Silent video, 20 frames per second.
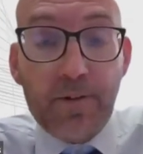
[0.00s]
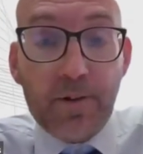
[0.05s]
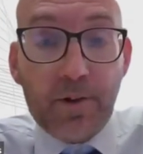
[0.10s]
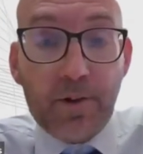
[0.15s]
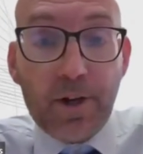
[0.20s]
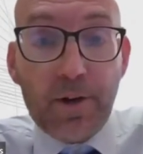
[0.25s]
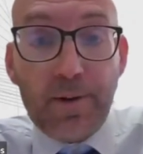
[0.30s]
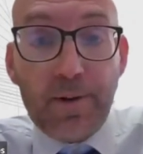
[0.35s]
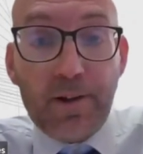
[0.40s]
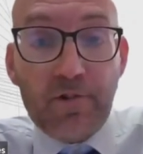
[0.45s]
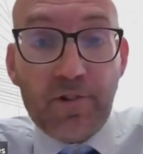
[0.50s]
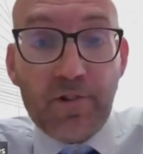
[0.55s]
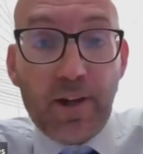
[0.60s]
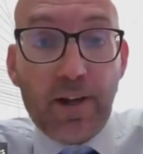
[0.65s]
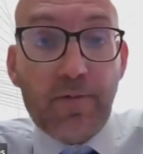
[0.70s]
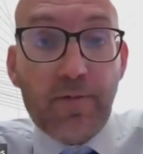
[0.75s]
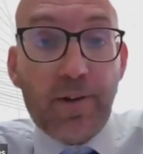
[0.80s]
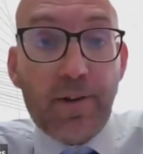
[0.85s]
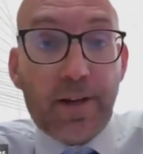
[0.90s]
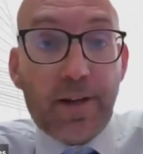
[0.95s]
You're going to be
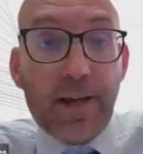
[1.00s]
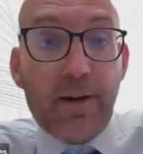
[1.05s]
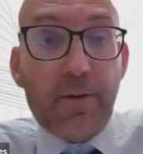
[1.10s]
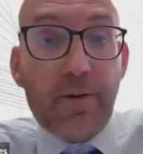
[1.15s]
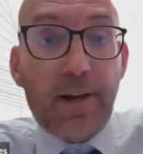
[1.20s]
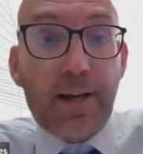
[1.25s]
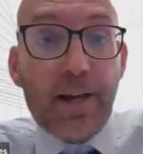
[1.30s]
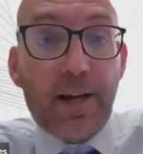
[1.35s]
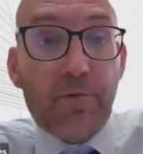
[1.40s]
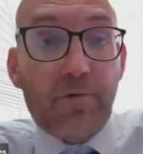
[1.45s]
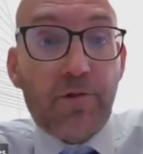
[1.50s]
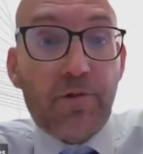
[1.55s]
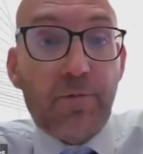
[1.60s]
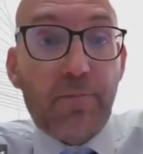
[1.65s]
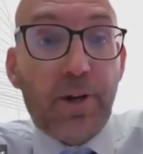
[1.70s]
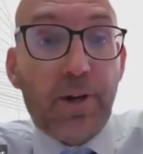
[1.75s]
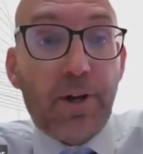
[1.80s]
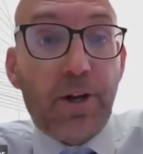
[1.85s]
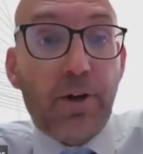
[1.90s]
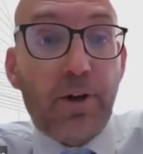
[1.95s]
saving the county
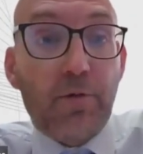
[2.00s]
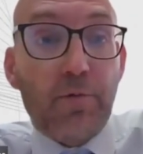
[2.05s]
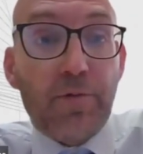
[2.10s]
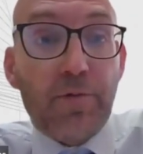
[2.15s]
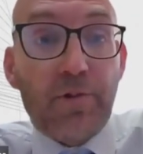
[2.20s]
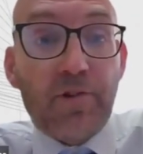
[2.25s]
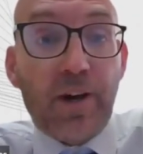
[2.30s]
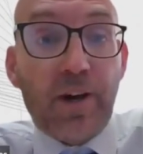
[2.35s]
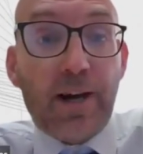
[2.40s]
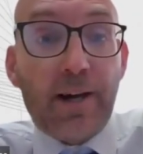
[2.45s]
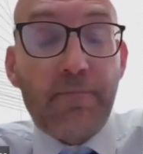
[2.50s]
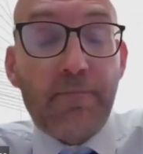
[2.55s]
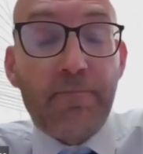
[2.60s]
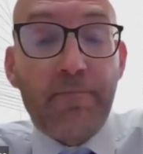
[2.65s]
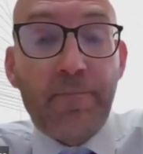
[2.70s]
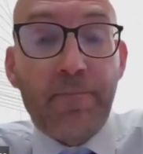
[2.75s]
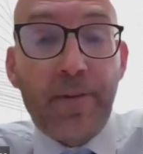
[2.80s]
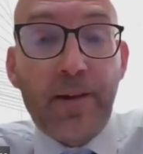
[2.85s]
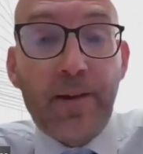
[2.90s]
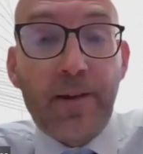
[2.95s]
council money over
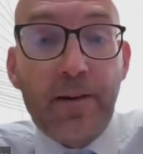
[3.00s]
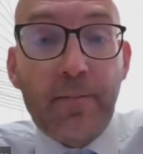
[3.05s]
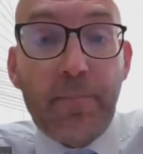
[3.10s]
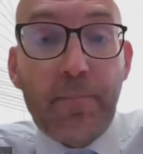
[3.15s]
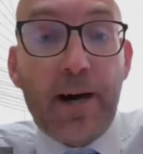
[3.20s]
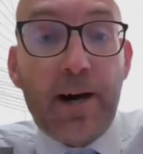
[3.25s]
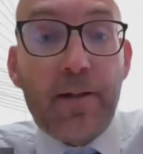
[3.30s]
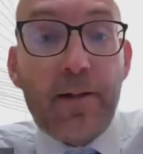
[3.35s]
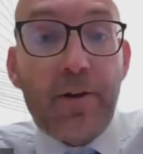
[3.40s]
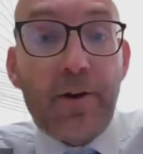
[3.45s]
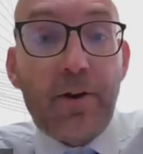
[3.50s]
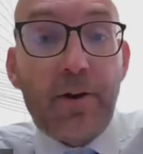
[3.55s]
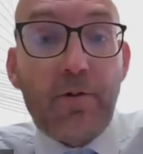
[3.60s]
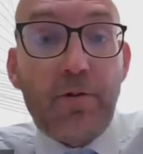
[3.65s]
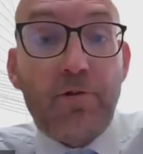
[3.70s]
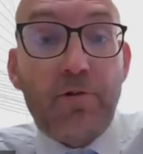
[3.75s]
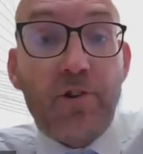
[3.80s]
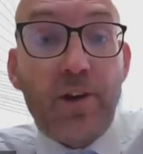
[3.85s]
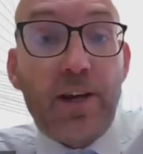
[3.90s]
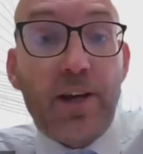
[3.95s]
time. Part of the
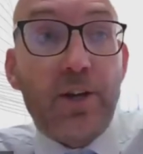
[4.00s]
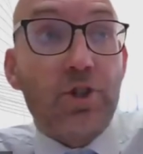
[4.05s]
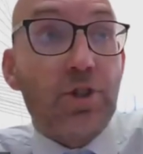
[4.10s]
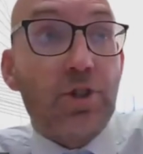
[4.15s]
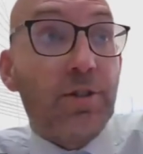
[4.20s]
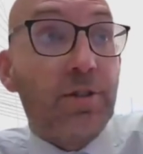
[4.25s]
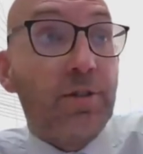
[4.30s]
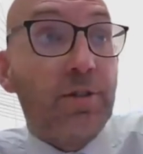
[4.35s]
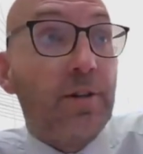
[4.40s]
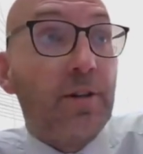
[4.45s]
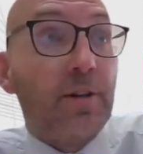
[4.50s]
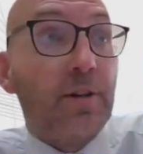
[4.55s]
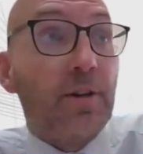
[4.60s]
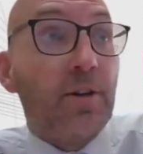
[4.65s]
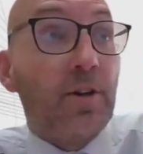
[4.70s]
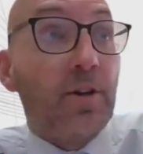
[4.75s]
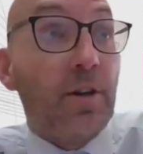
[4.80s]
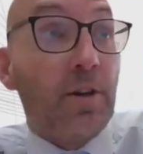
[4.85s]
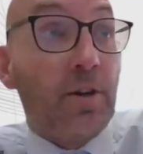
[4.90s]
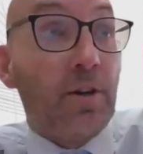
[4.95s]
negotiation
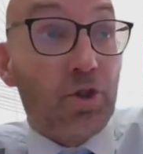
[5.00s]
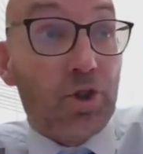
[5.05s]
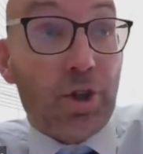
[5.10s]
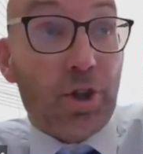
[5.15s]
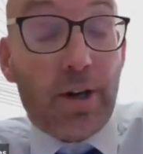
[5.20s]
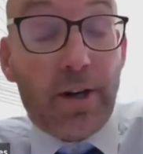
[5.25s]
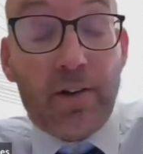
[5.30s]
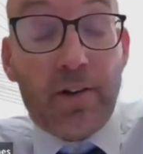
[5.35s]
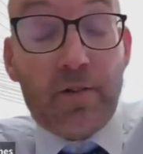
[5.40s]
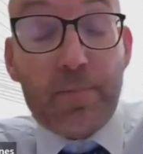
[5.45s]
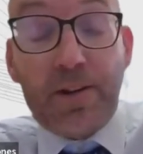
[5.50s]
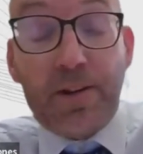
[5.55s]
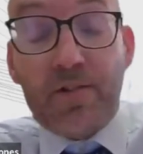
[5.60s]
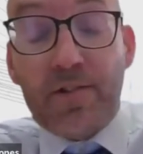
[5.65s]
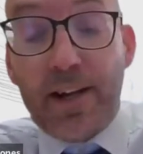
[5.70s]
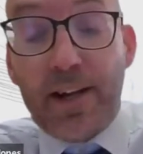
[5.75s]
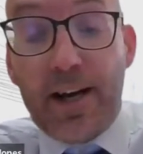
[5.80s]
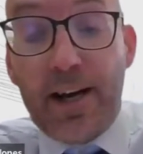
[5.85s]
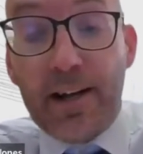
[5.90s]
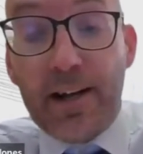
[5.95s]
should at least be
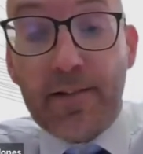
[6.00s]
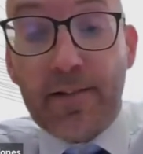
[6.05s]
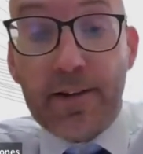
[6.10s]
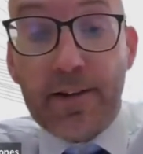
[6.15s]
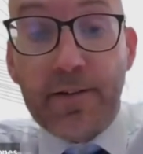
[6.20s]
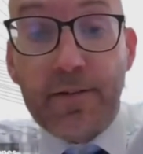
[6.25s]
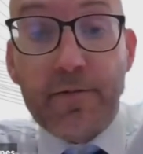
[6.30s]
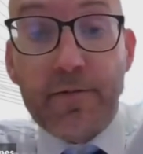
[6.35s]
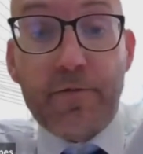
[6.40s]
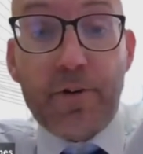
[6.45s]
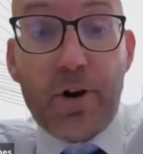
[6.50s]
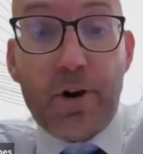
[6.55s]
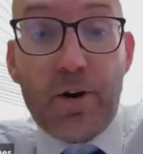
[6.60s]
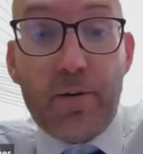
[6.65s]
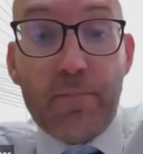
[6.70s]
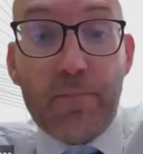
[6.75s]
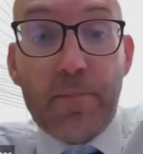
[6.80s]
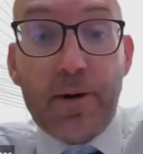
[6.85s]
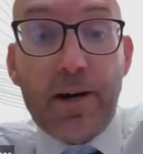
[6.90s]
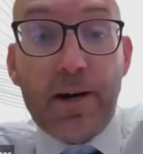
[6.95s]
starting
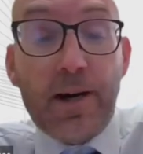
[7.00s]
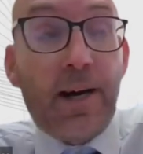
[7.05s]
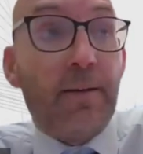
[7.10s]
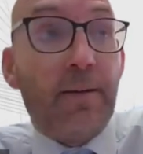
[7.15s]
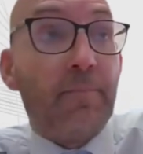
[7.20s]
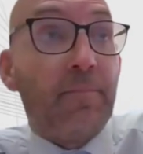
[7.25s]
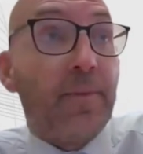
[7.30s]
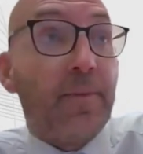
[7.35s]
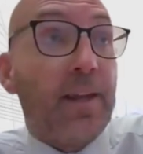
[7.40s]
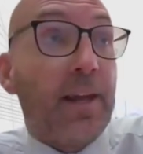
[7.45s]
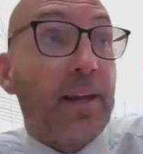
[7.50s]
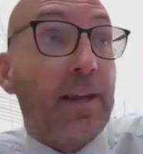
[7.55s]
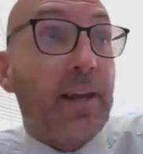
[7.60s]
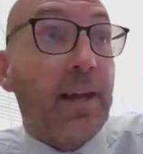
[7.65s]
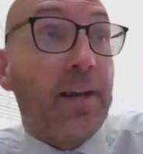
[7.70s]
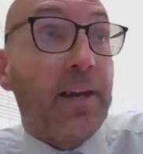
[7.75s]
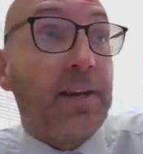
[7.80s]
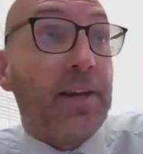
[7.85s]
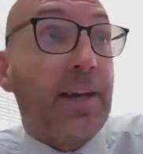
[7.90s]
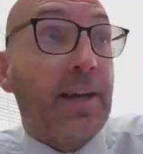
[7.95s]
from
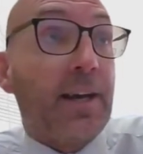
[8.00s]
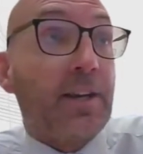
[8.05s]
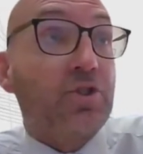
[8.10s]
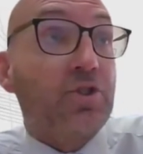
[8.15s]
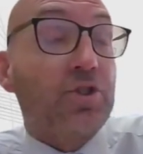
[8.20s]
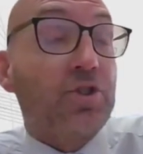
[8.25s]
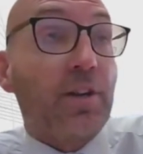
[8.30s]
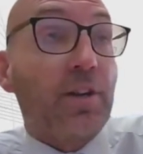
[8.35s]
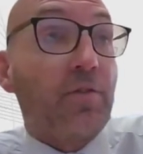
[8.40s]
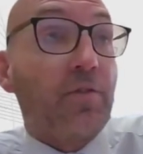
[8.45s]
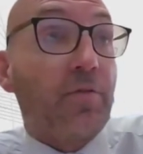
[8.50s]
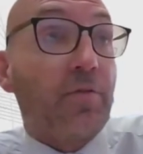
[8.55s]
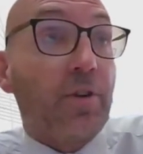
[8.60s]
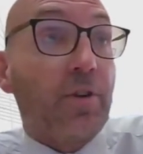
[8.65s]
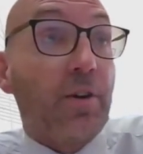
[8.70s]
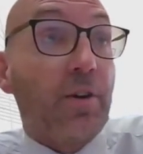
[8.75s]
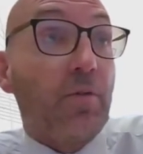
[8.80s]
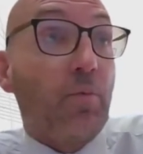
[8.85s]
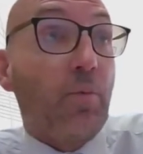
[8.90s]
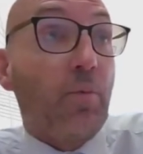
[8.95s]
getting the cash
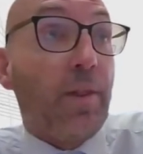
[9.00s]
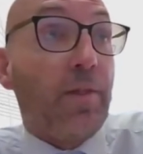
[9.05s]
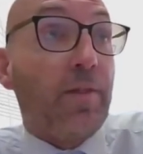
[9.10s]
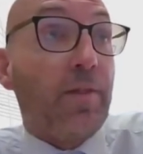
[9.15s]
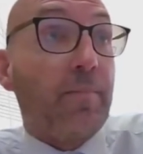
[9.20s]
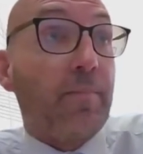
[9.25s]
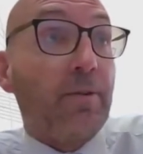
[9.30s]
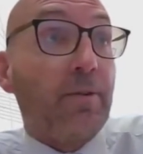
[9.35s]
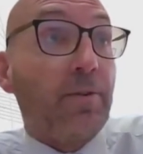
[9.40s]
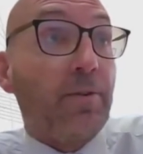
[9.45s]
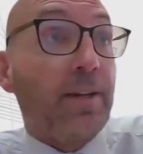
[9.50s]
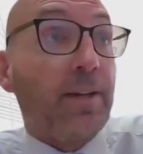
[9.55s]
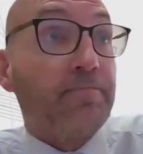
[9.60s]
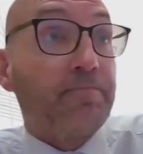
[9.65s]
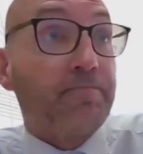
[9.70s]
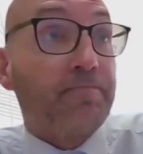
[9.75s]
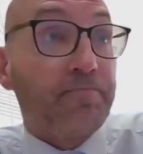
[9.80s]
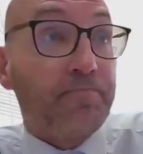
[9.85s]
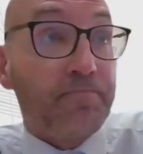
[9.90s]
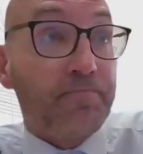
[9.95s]
transfer with the
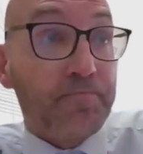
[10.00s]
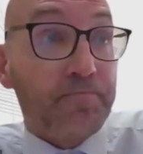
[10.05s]
building.